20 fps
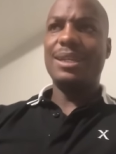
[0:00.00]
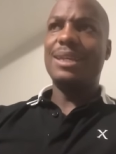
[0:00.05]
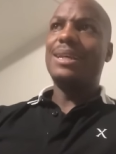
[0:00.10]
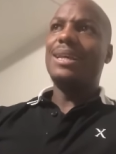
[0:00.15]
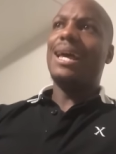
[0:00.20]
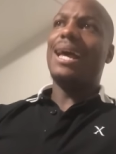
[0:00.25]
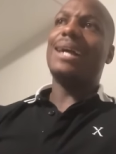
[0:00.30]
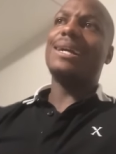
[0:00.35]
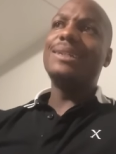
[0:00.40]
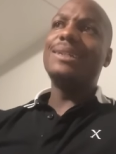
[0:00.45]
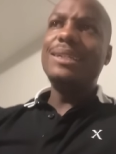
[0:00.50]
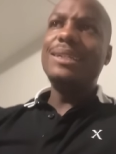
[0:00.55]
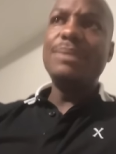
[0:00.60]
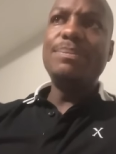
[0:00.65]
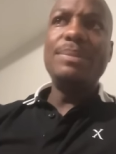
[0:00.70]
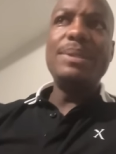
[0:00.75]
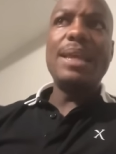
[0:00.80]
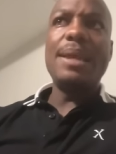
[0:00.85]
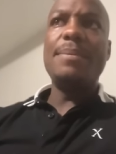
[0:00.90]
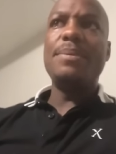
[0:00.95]
How could he
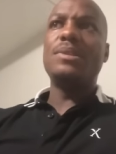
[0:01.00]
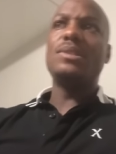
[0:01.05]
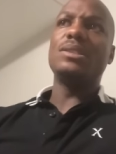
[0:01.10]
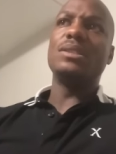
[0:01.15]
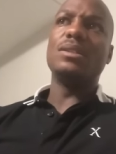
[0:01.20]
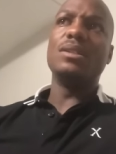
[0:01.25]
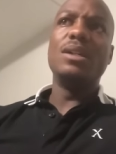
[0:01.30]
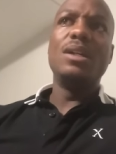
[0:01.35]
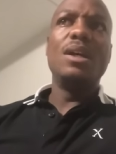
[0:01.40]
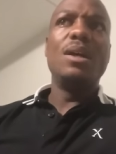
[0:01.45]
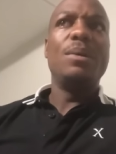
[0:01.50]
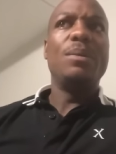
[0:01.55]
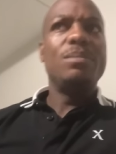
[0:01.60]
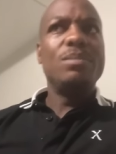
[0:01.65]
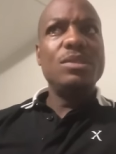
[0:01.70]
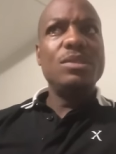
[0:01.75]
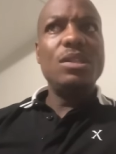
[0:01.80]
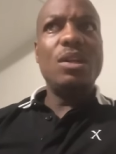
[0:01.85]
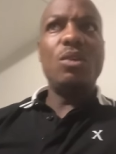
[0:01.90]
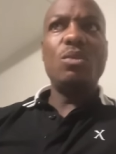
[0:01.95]
be able to,
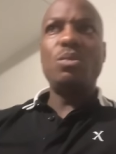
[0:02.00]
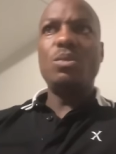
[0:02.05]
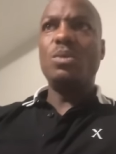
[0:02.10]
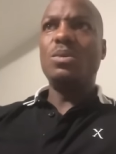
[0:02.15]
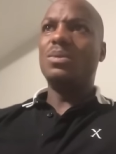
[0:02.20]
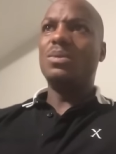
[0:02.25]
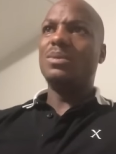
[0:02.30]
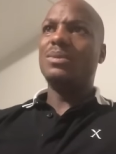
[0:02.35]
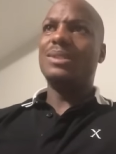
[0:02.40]
you know,